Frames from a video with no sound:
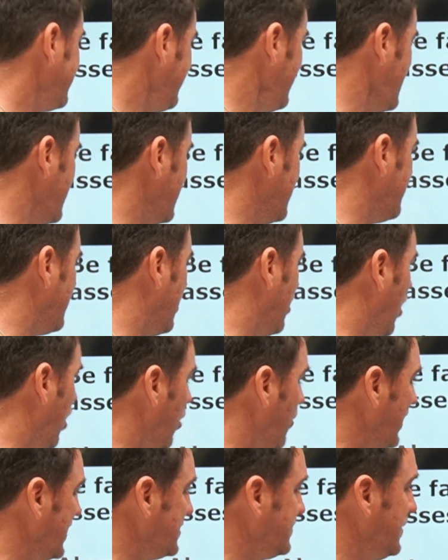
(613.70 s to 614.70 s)
Um,
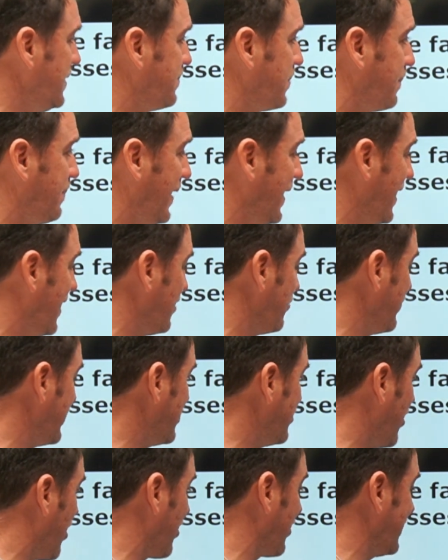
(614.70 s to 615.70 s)
always be prepared
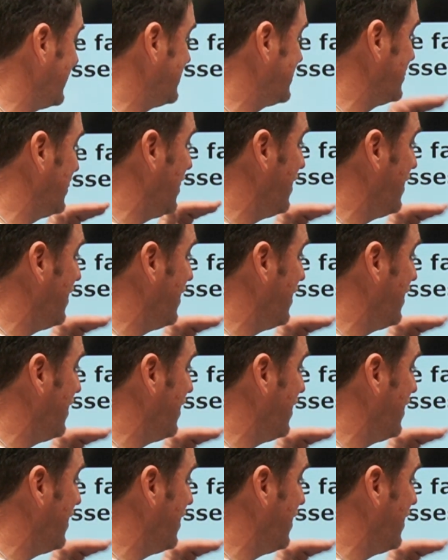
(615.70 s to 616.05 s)
regardless